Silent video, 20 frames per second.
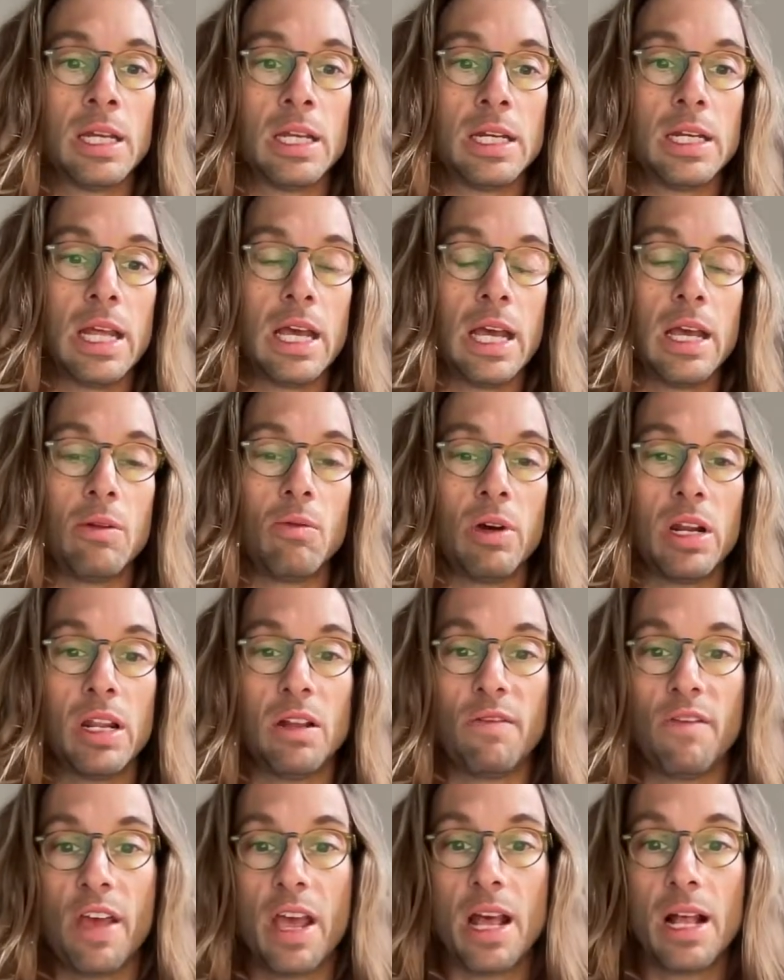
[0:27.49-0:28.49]
Then when it
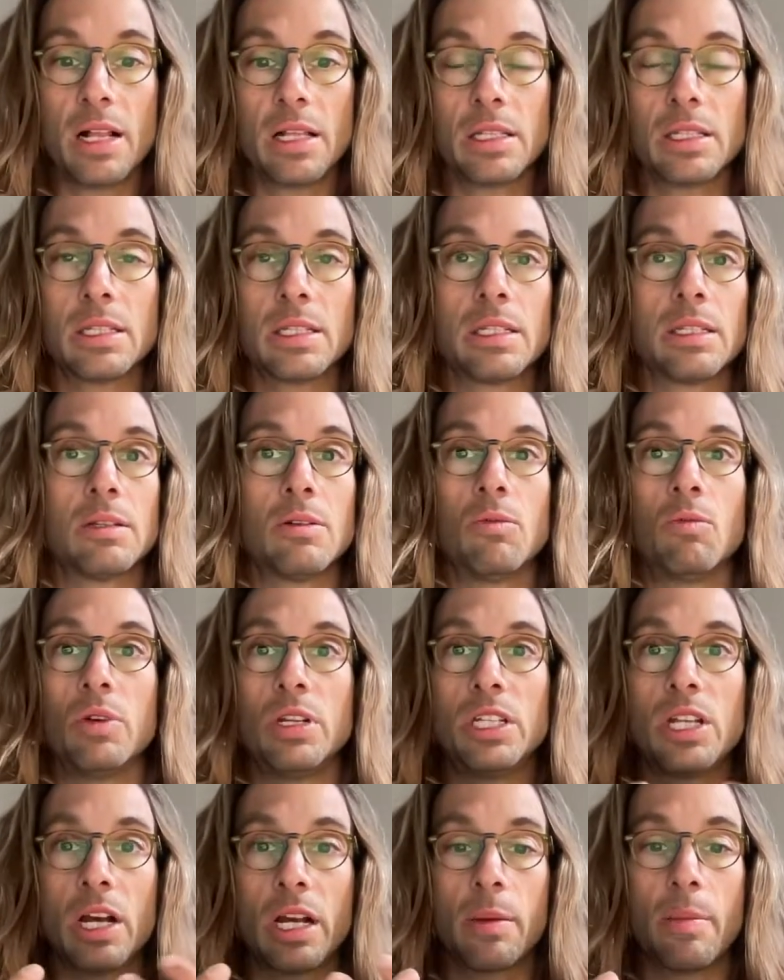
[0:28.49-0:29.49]
fails, we
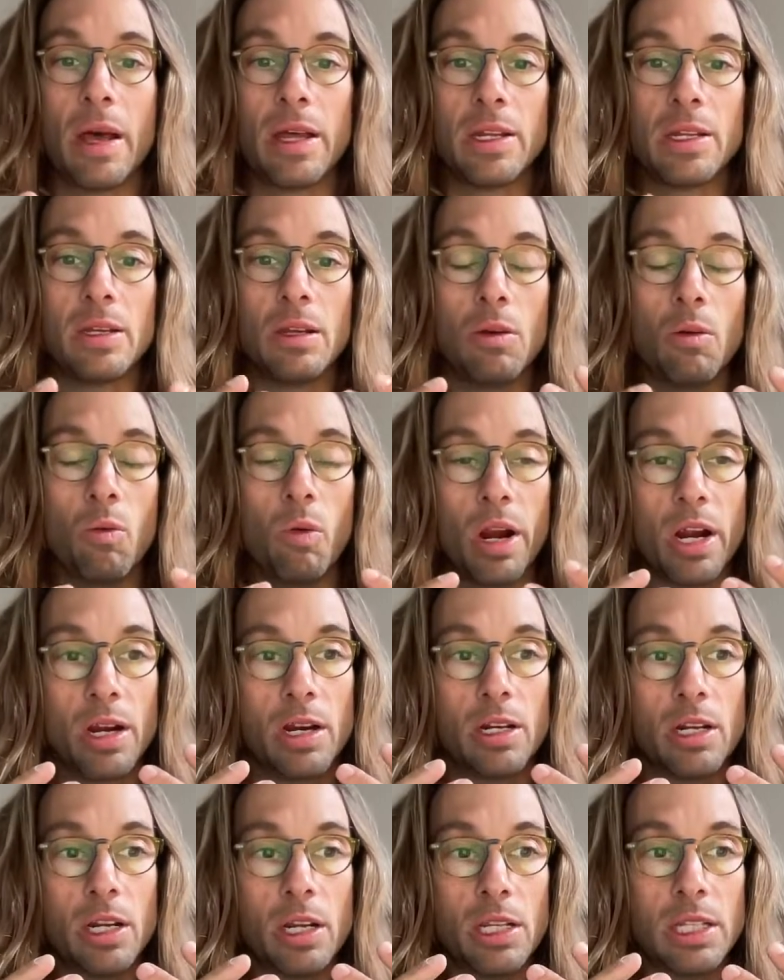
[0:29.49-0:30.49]
talk about
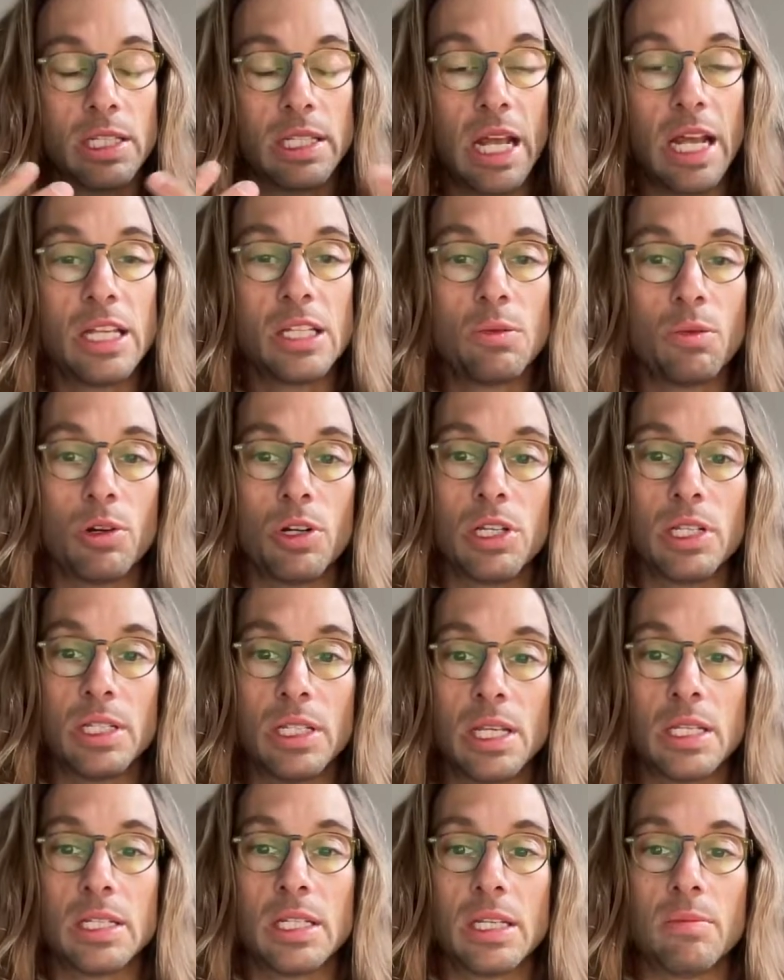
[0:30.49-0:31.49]
the states where the
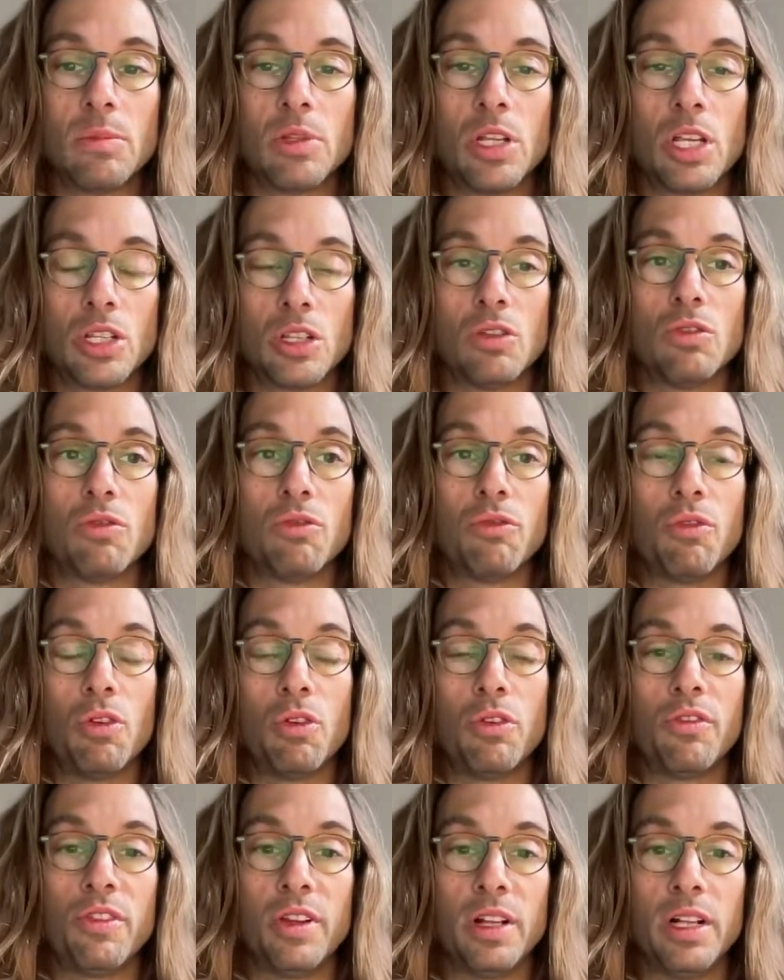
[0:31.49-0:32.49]
system doesn't
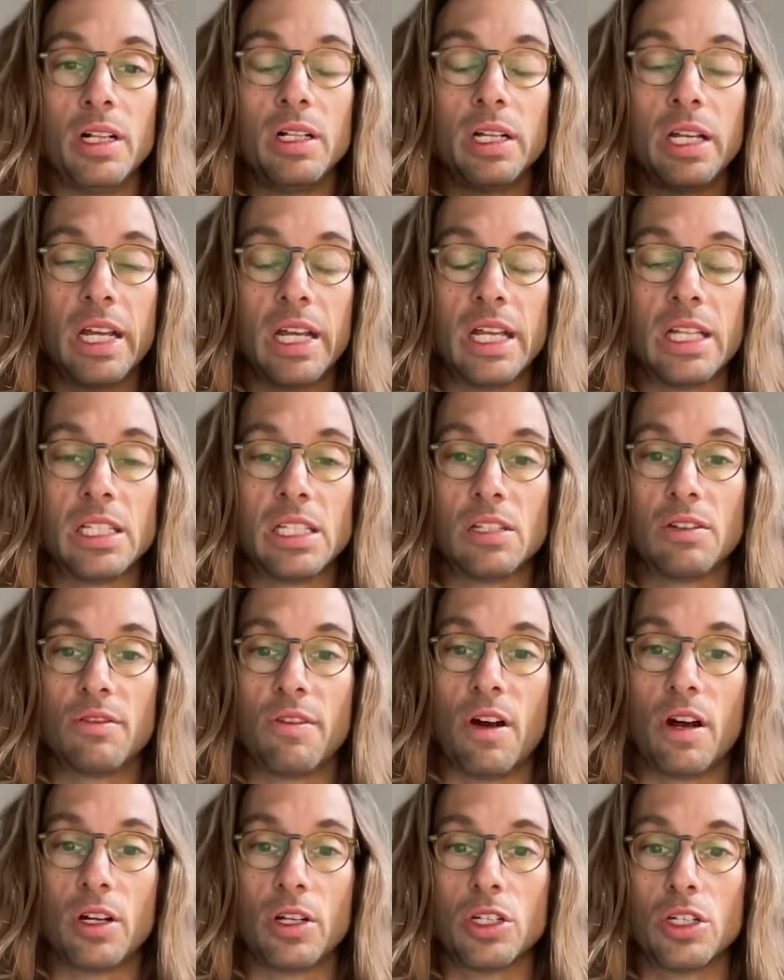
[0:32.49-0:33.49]
fulfill its
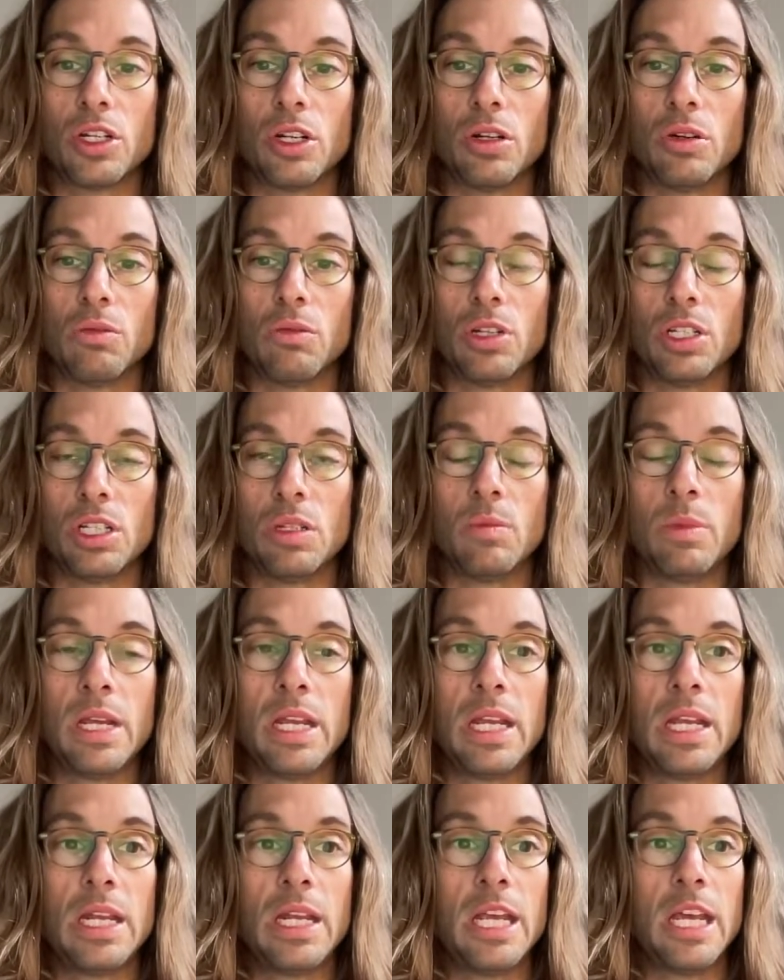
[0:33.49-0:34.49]
function. What does it
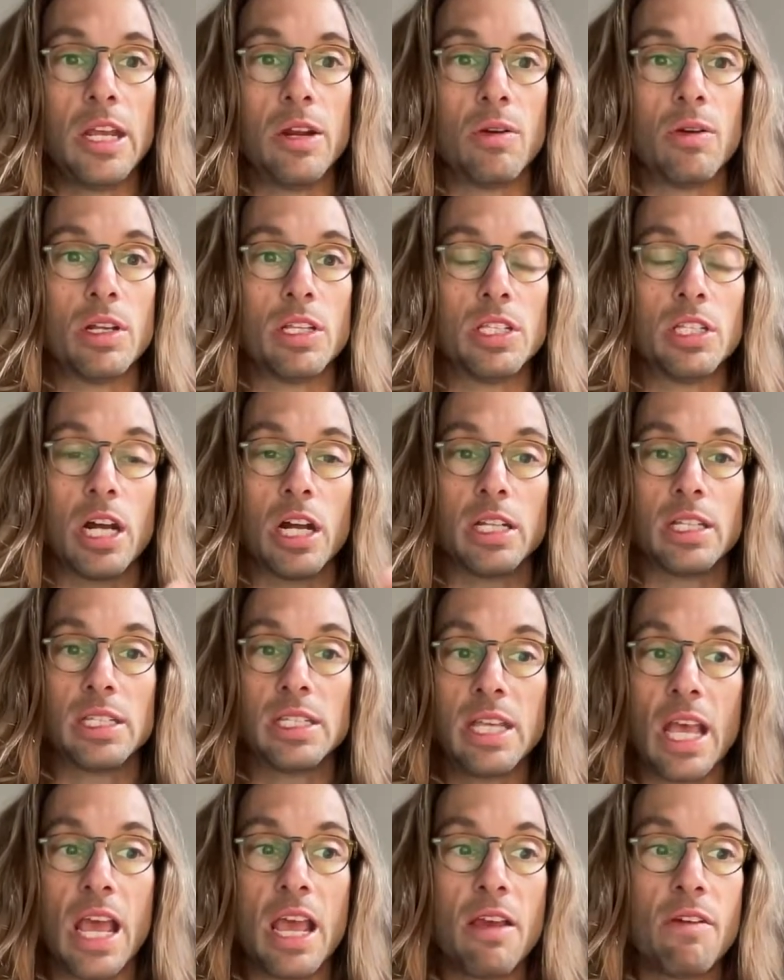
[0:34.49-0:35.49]
mean? Either it's not
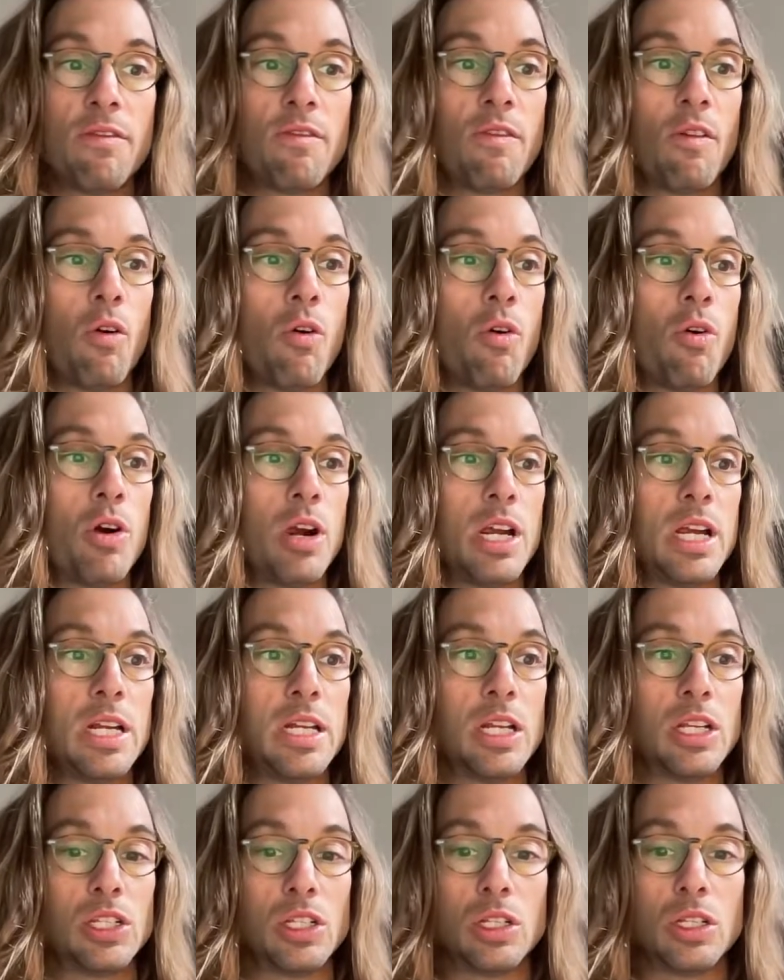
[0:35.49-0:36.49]
safe or
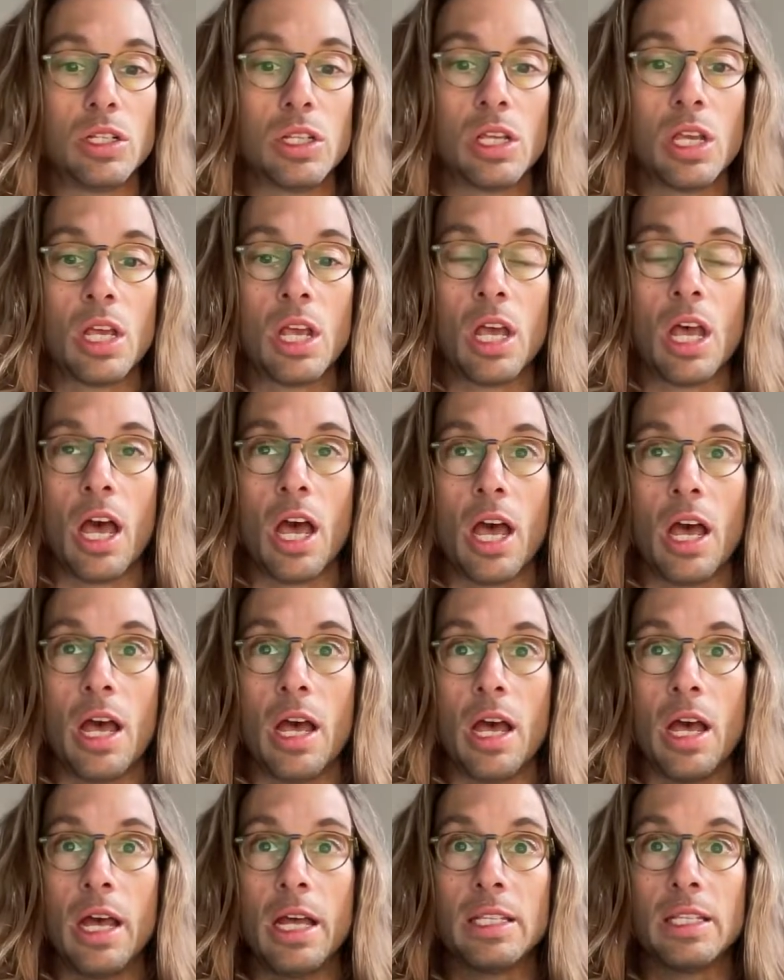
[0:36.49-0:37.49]

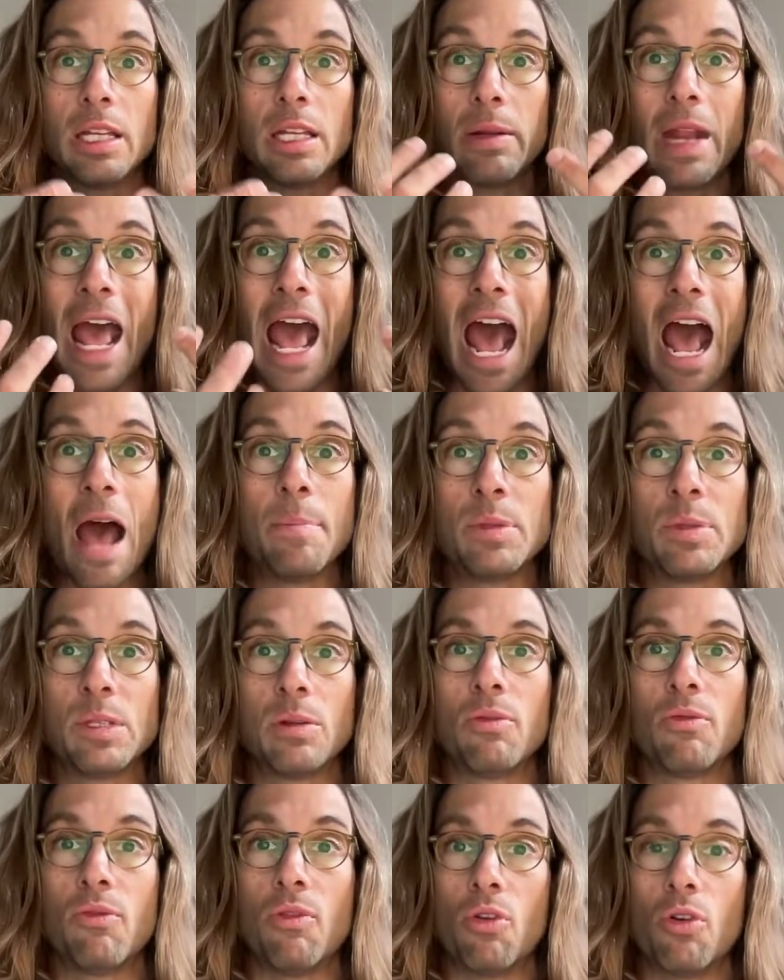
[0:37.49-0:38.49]
it's not apt
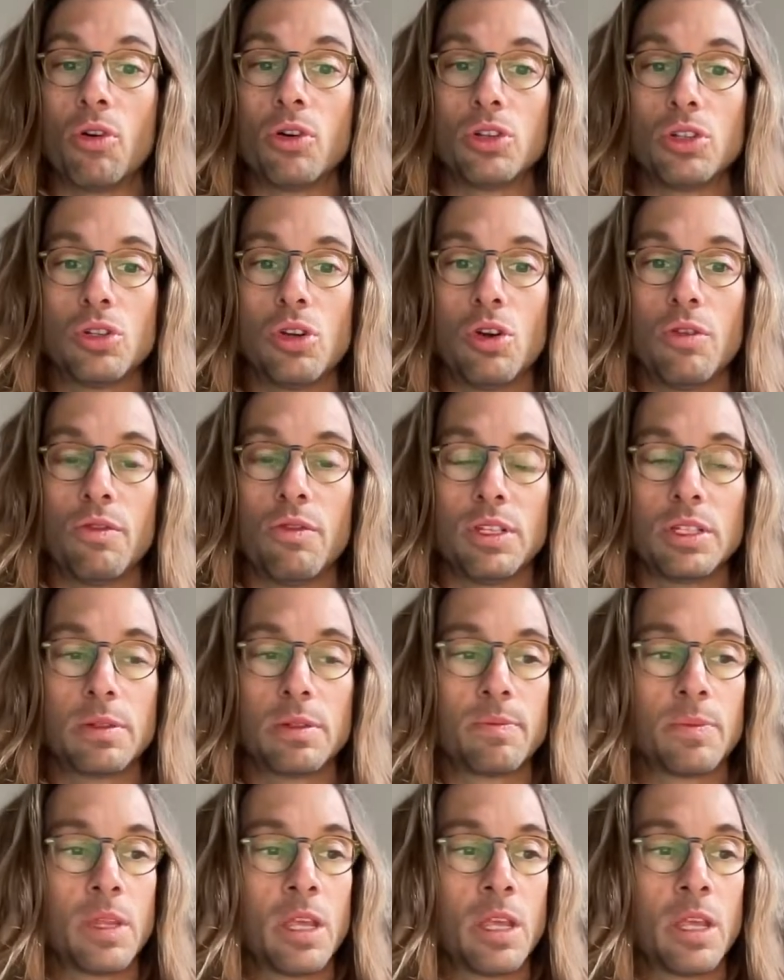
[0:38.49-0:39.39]
for service.